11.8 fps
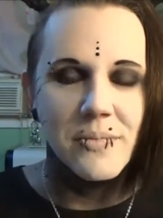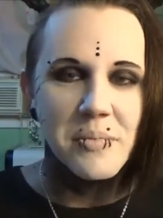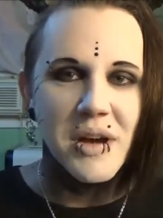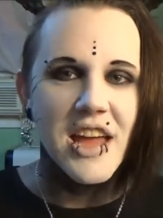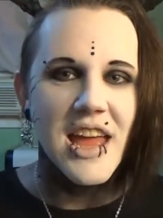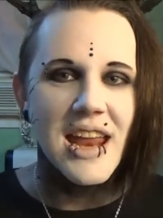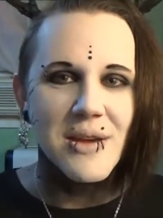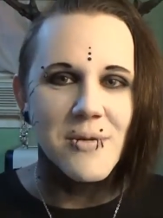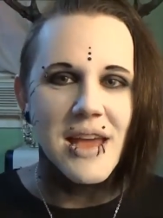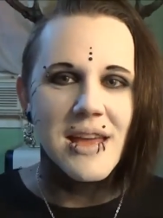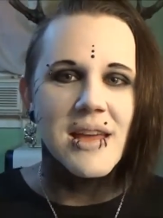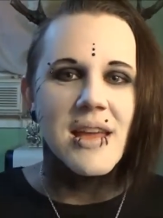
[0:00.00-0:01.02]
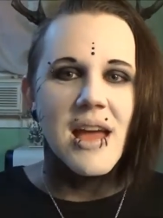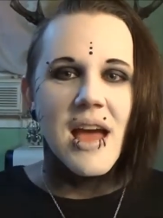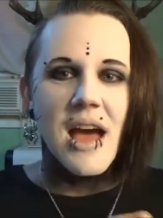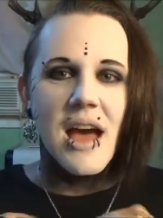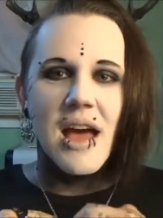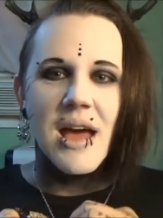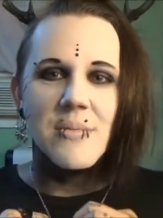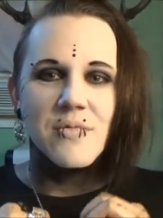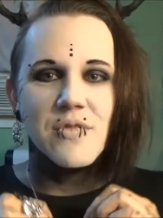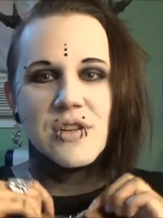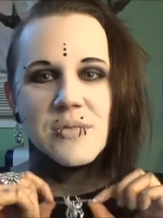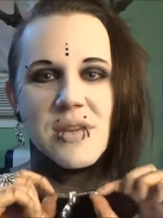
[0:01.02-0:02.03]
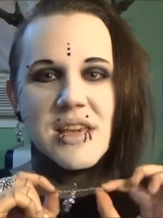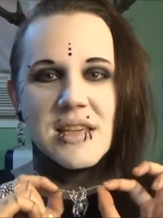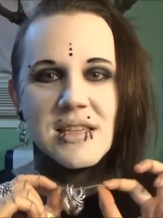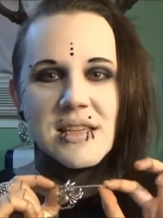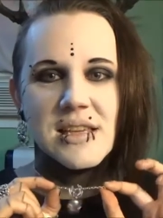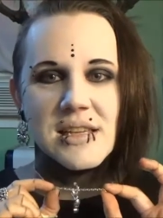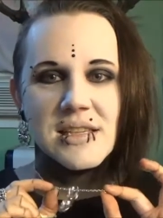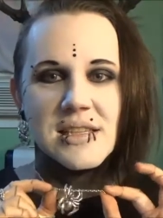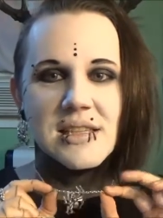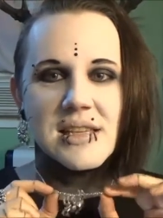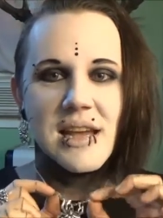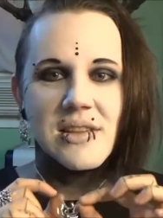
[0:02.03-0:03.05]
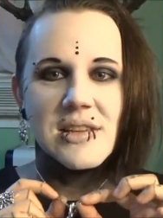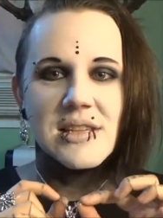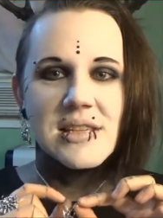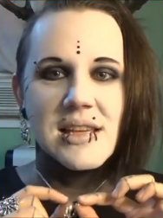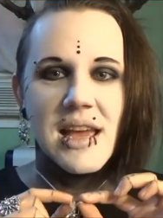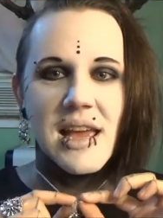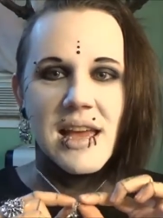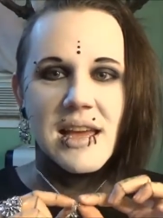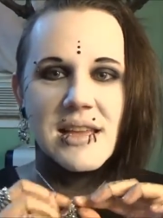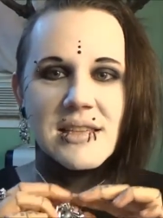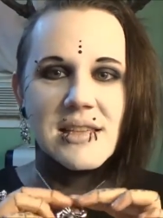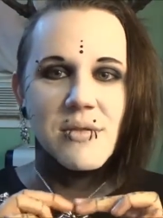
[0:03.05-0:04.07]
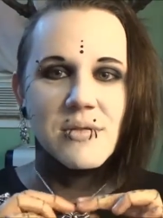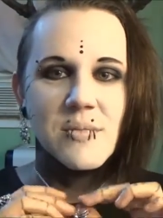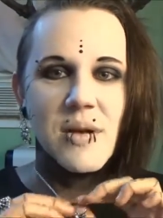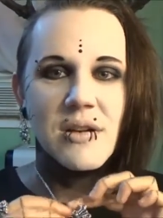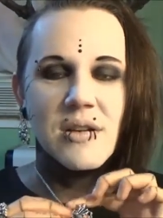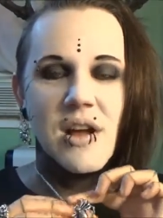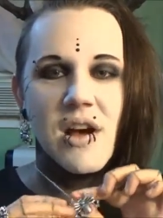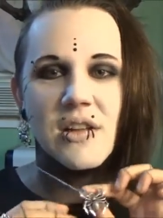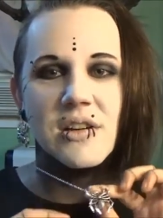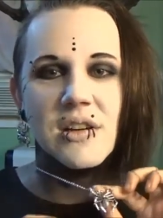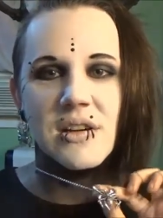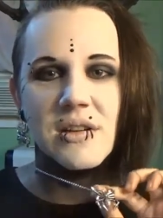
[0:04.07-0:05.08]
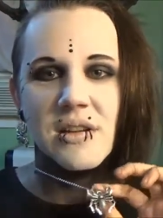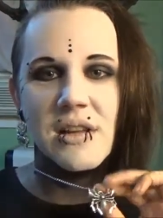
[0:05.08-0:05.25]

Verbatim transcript: But anyway, um, first piece is this necklace, and it was about a dollar,